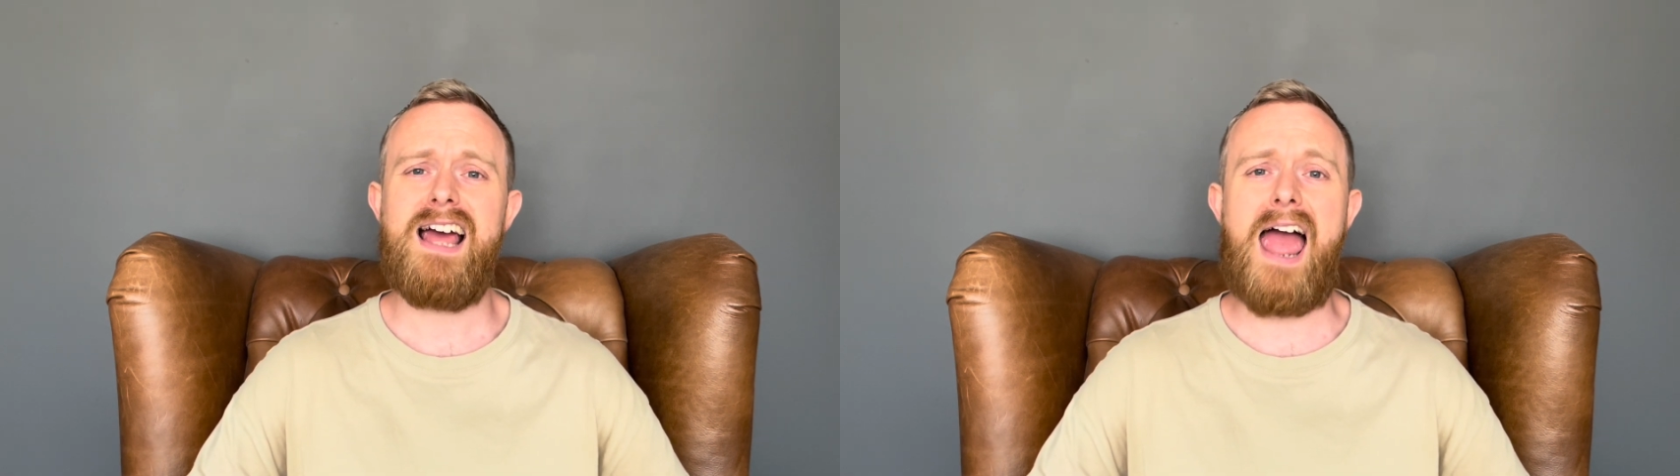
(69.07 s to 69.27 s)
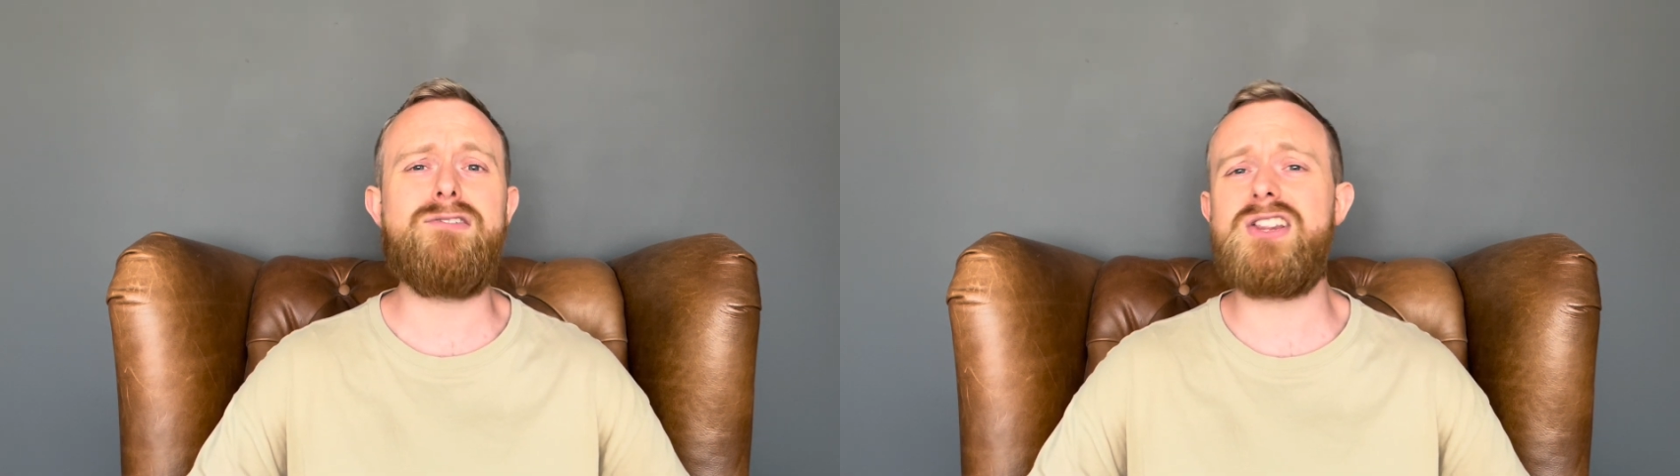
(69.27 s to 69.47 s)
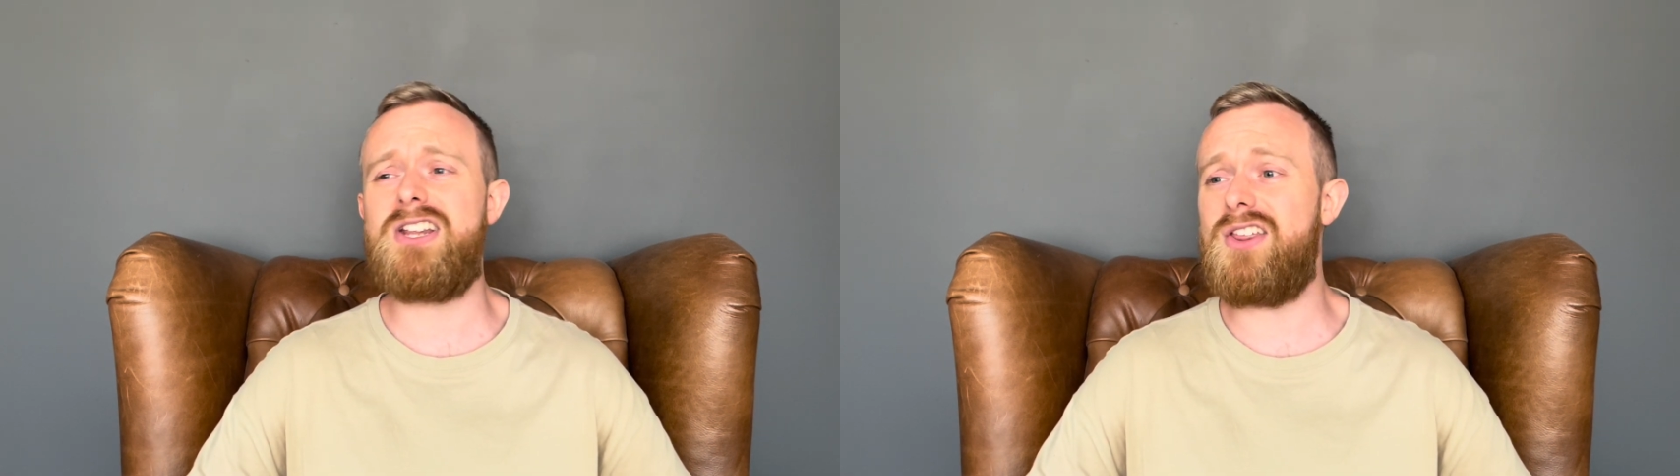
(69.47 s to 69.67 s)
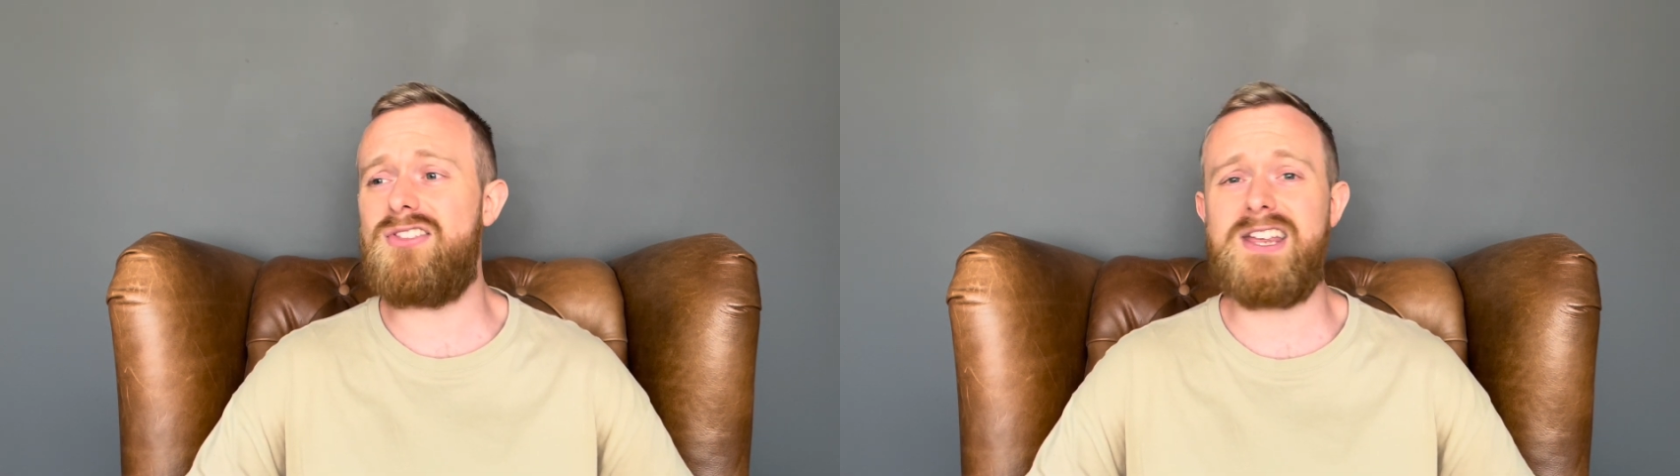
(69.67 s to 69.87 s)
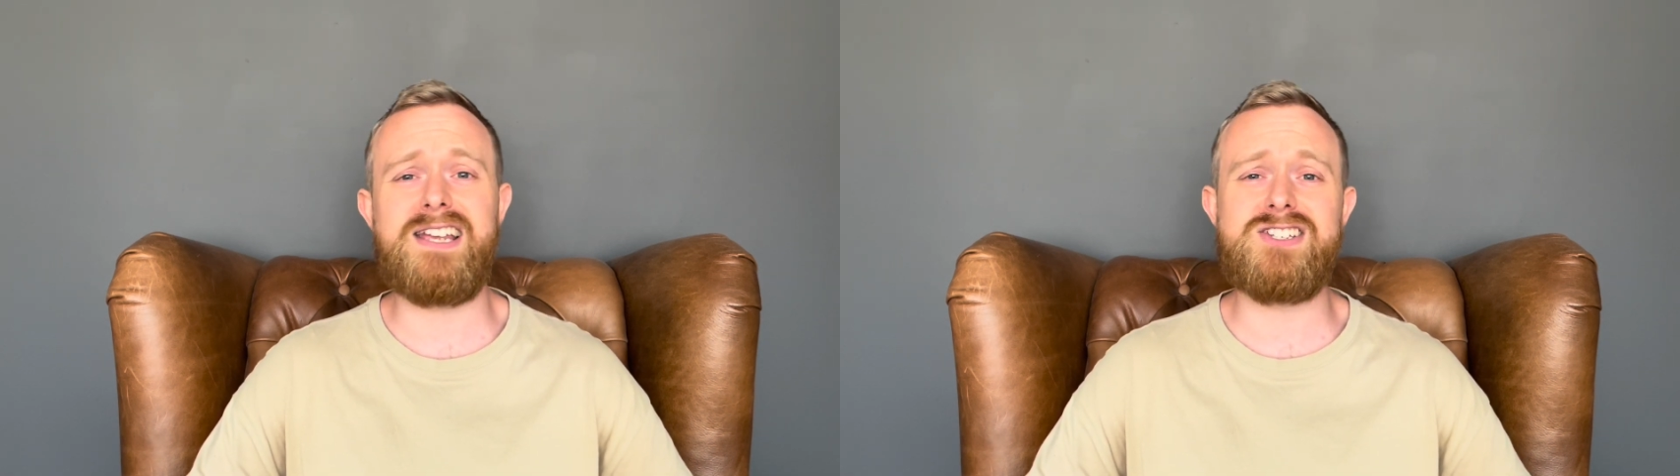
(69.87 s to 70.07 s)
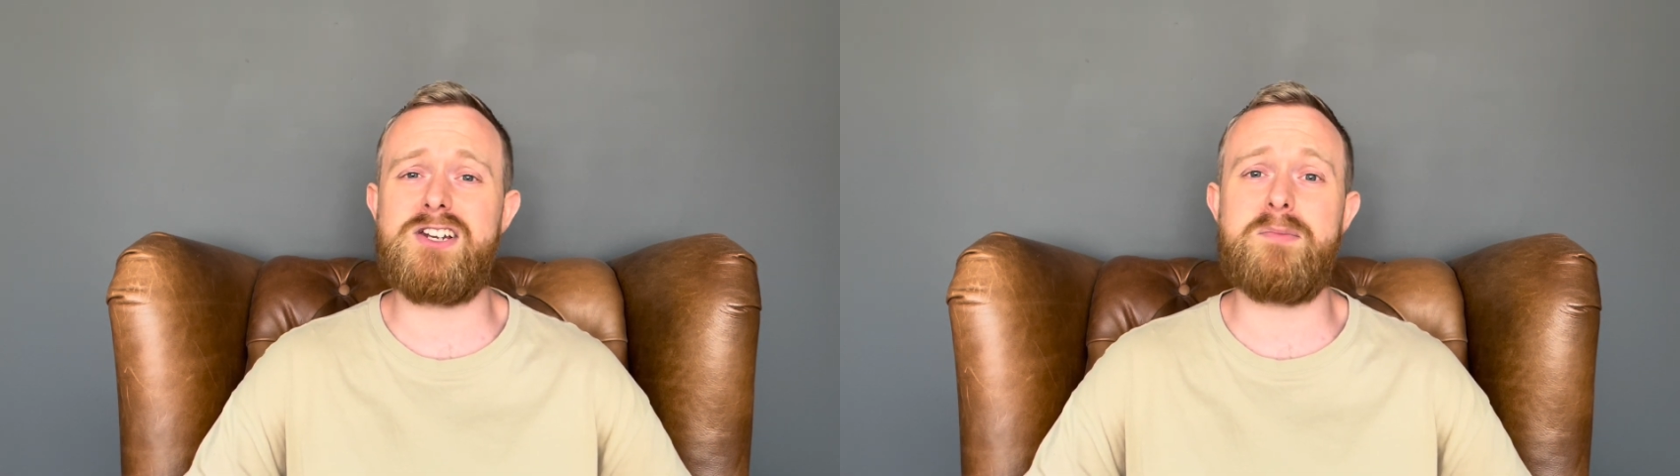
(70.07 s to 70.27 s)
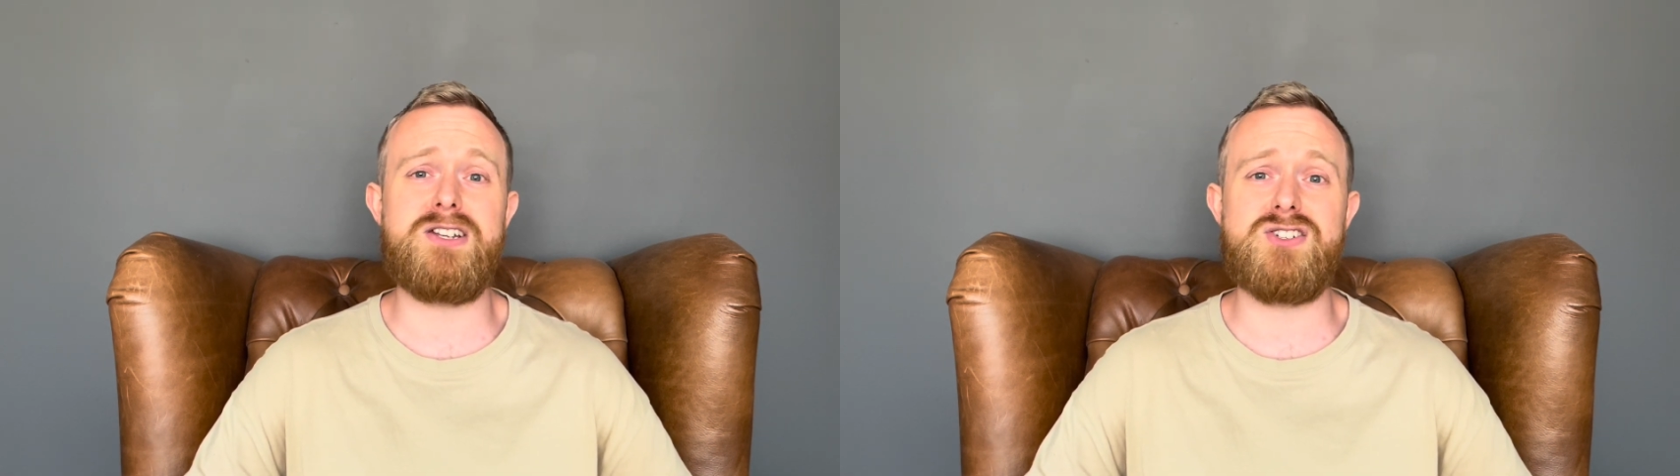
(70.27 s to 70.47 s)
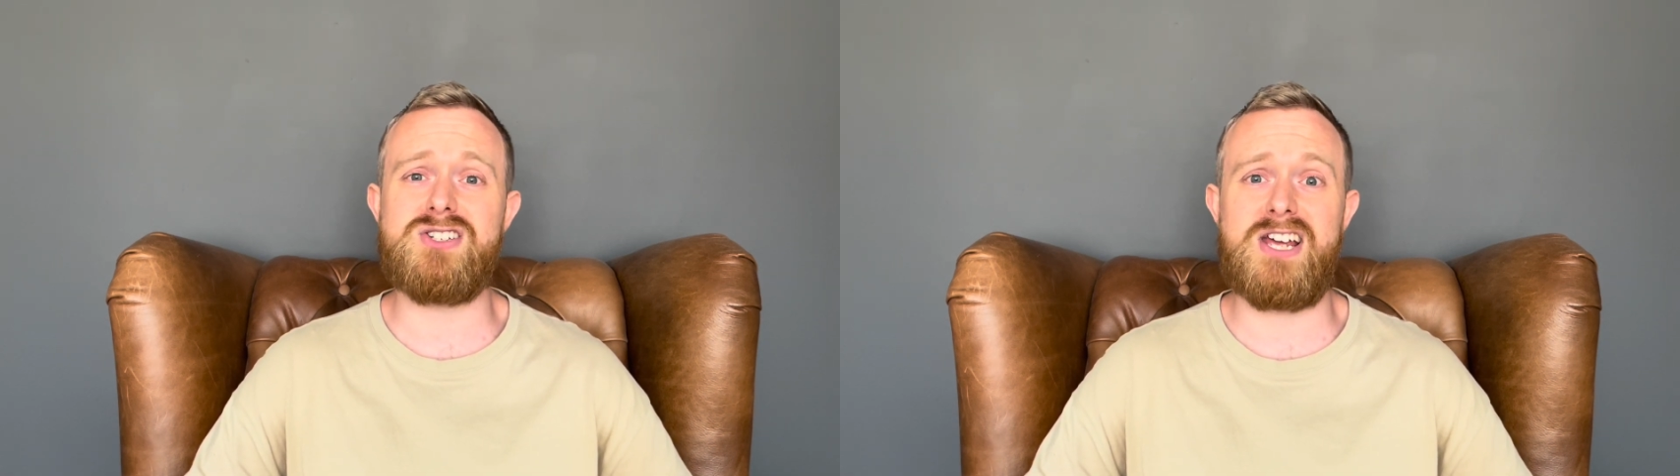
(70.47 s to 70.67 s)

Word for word: Everything you think is going to be just